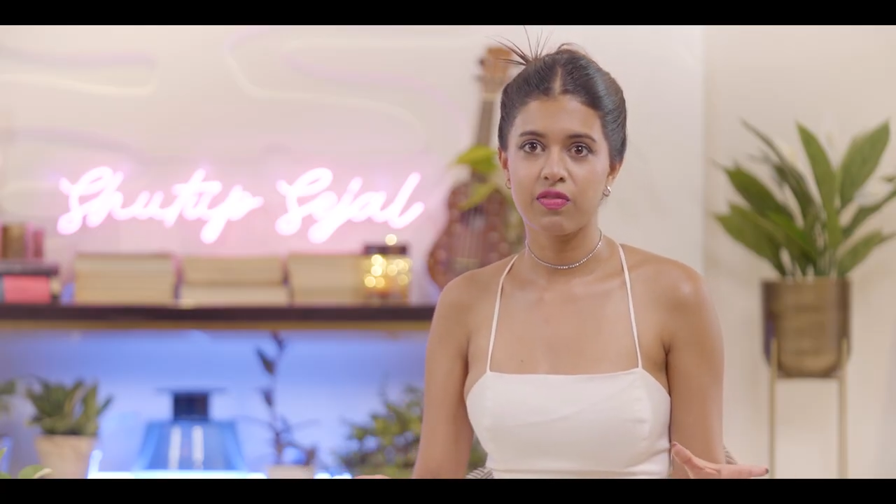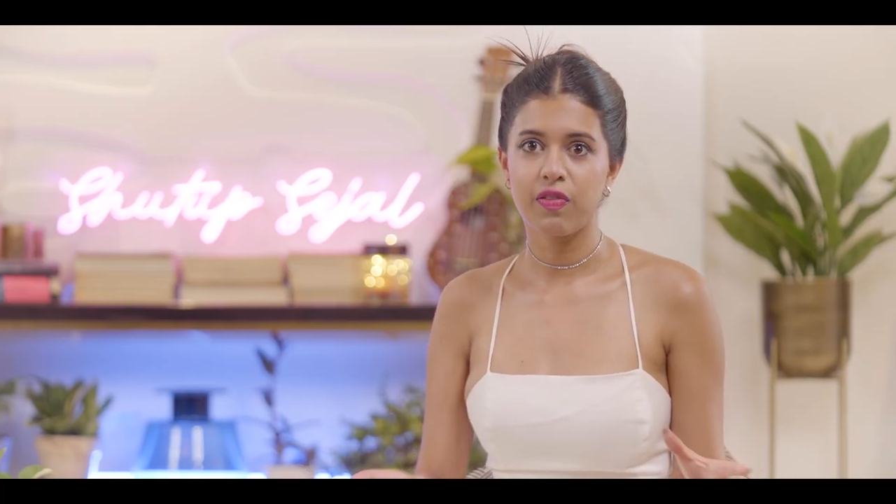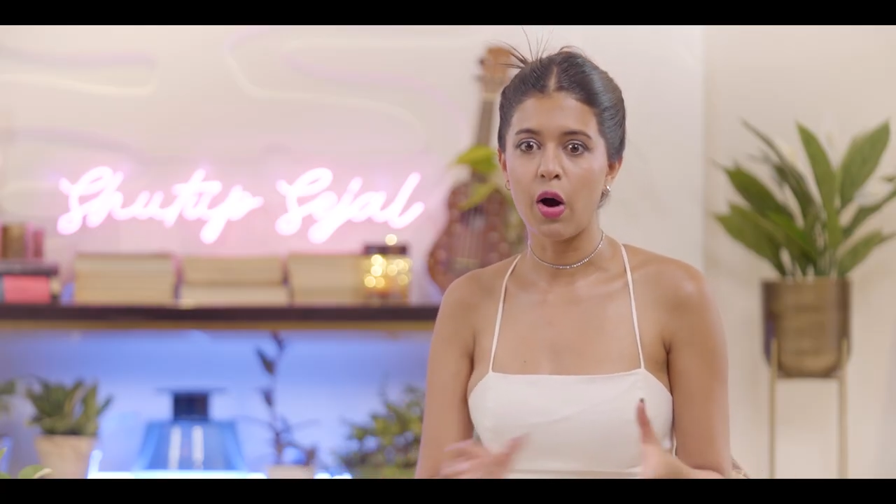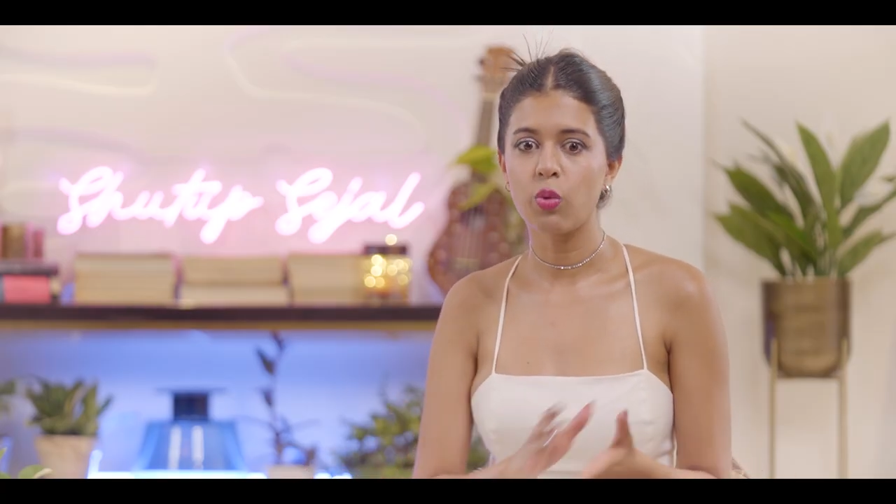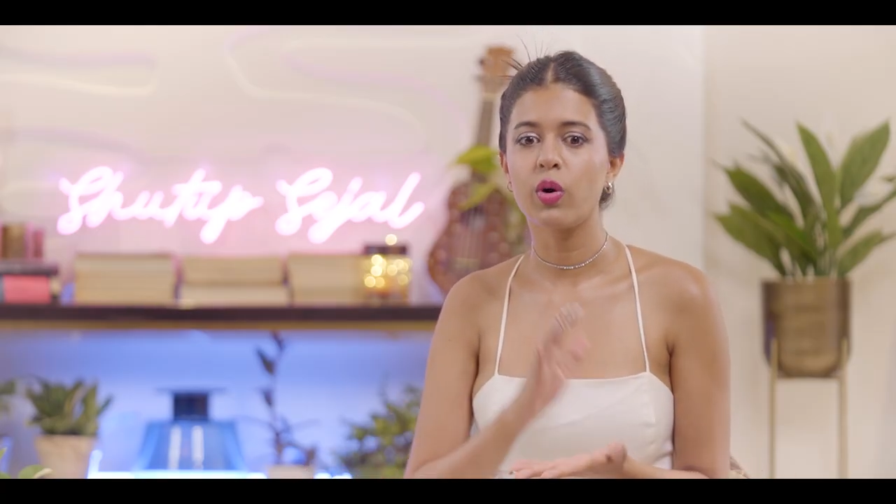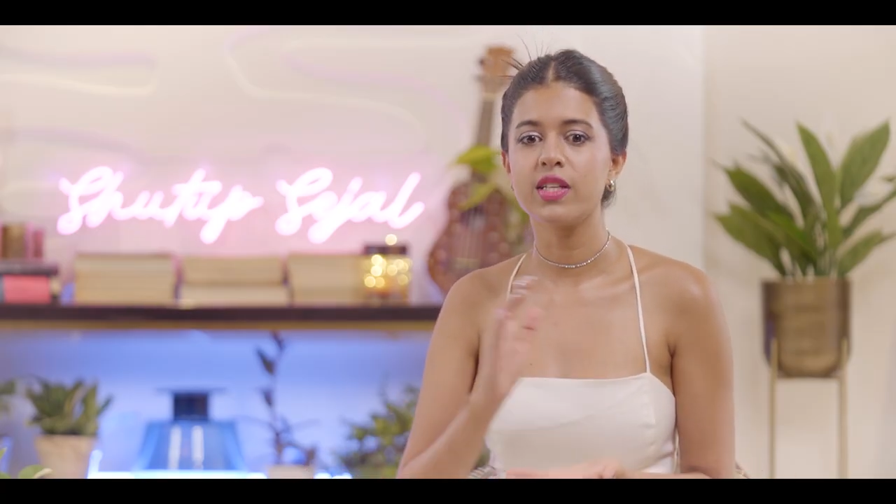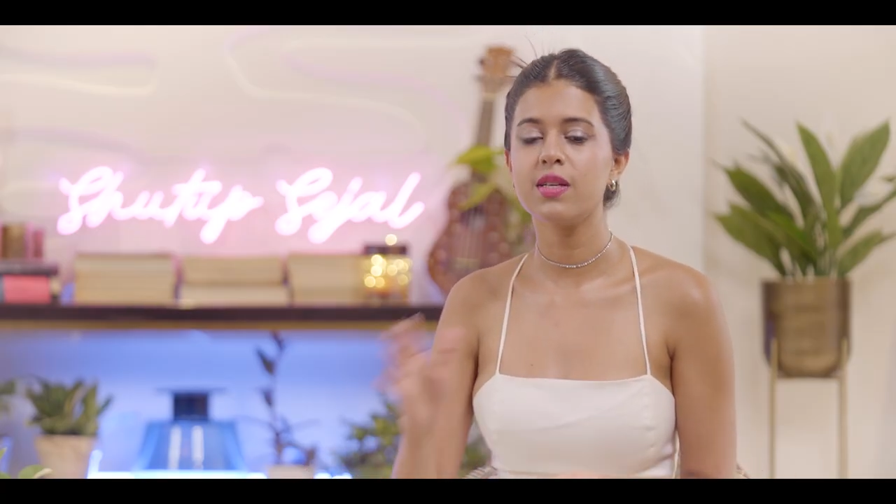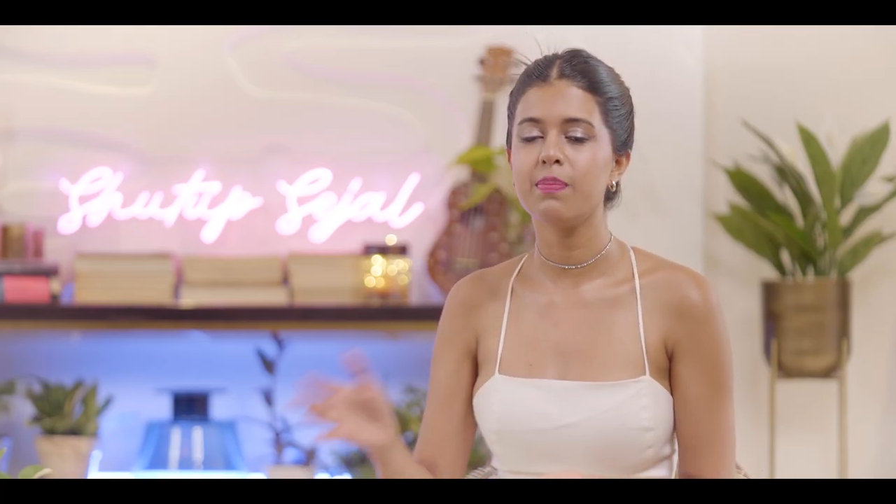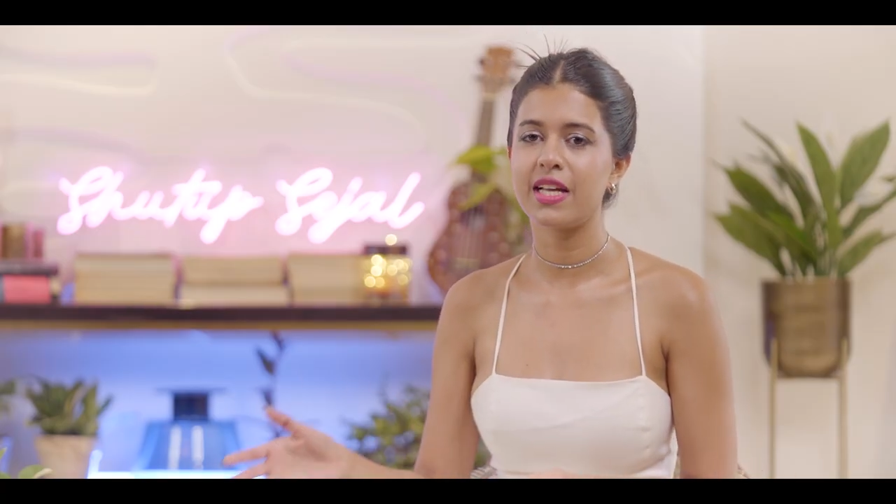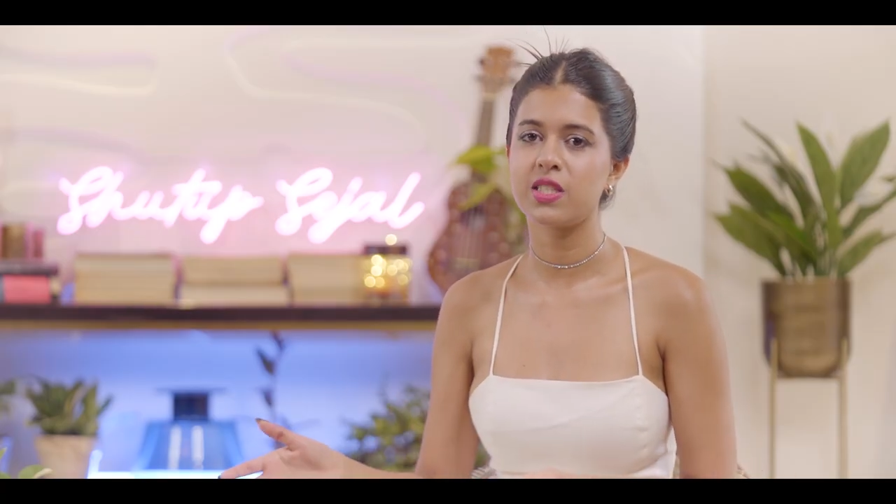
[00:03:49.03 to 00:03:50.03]
found what is
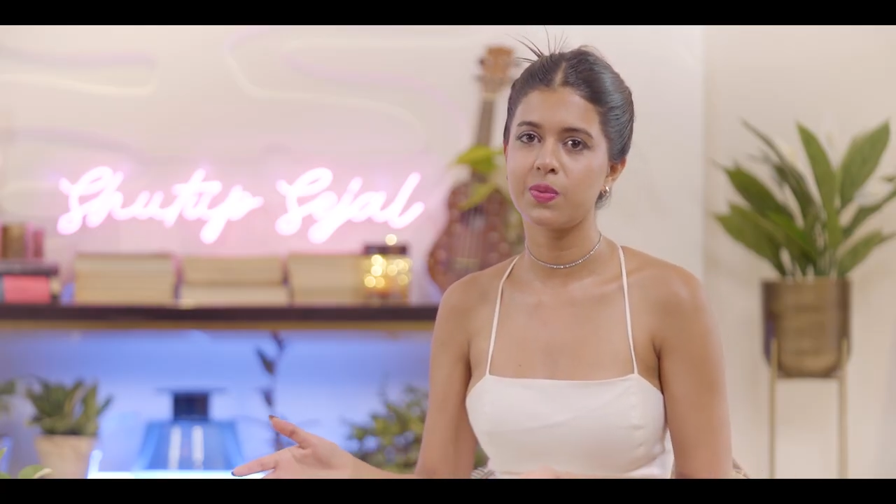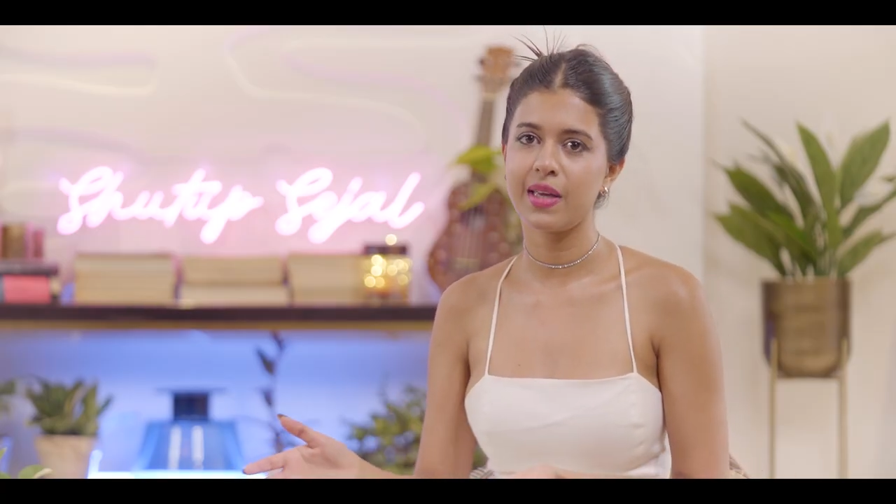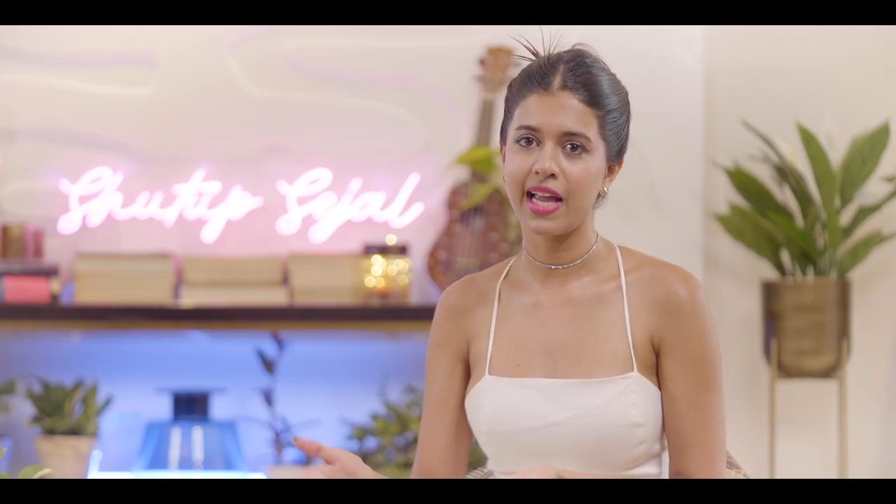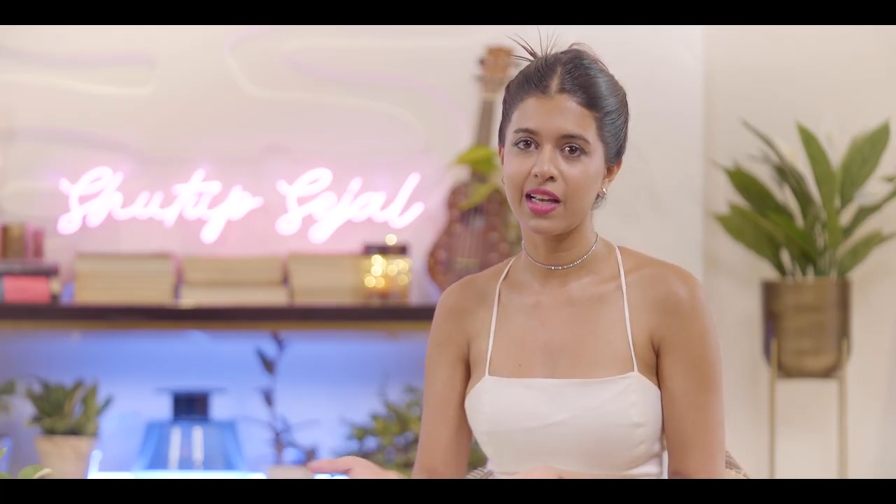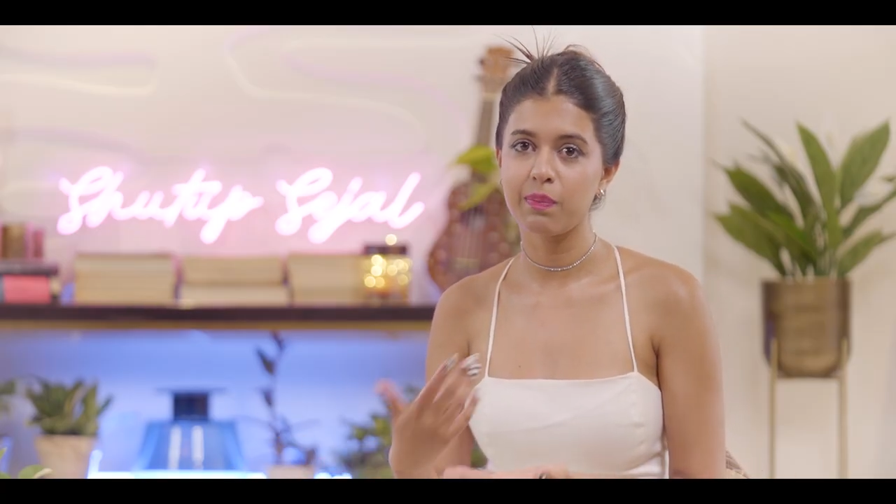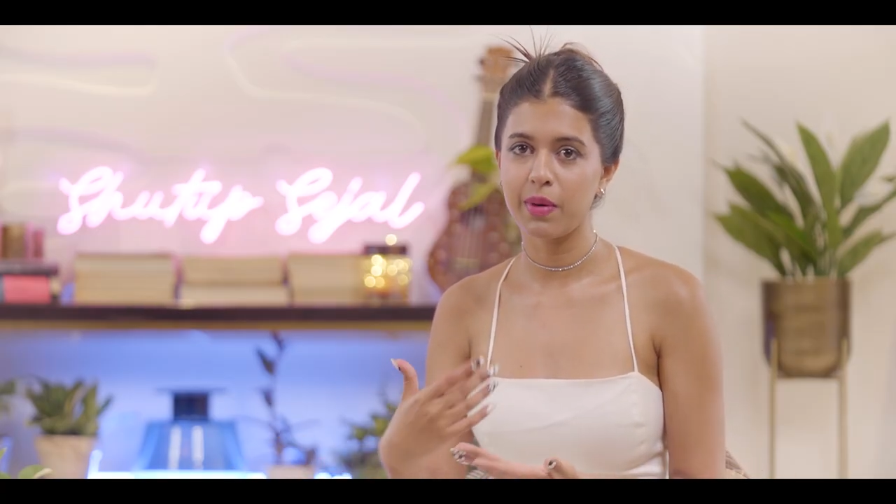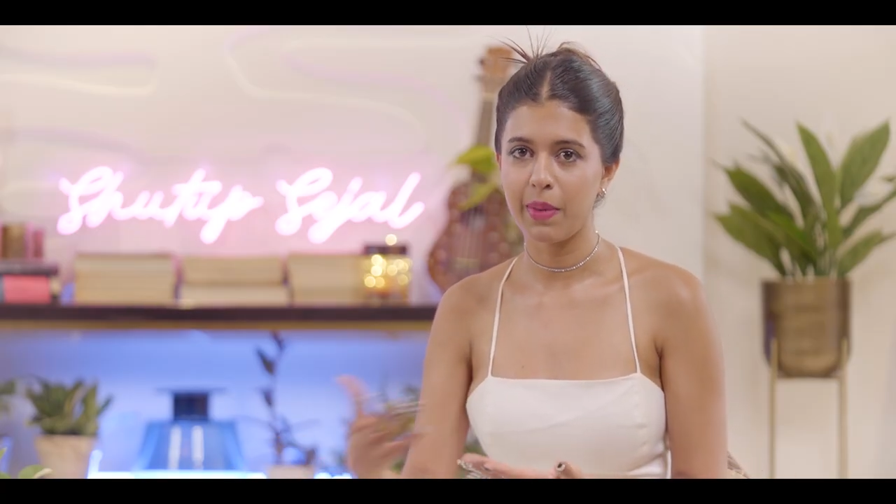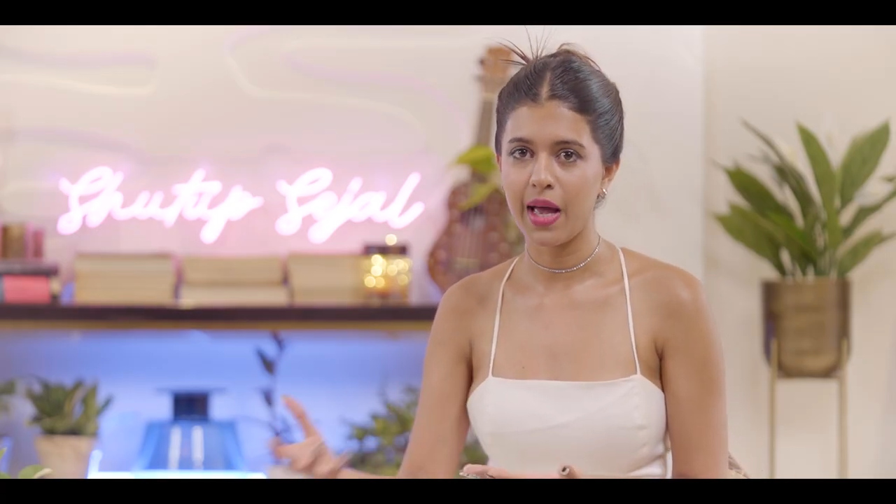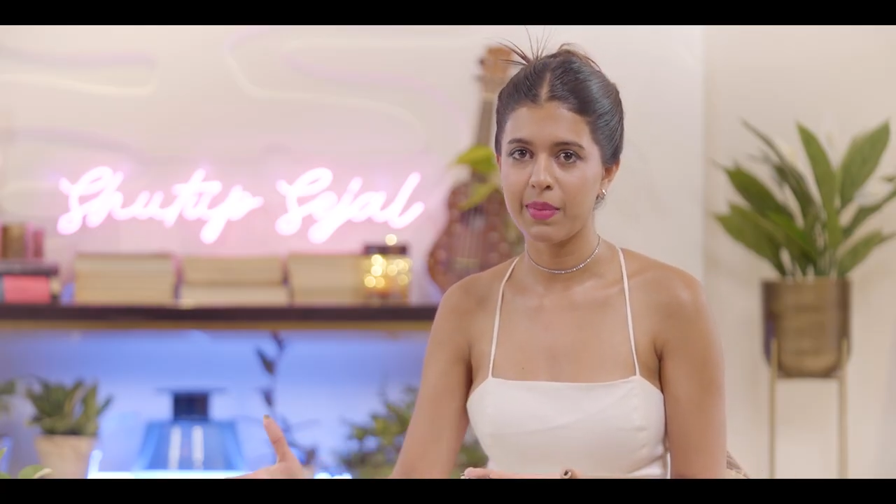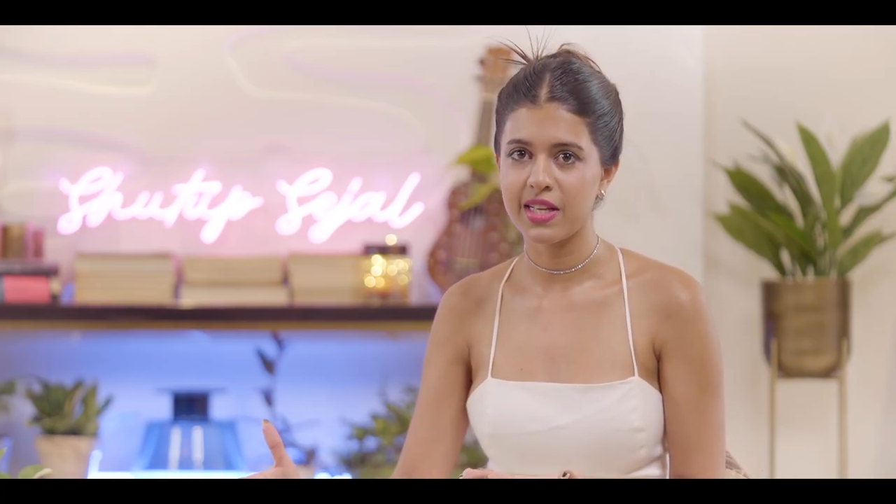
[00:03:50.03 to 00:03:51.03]
the best way I can prepare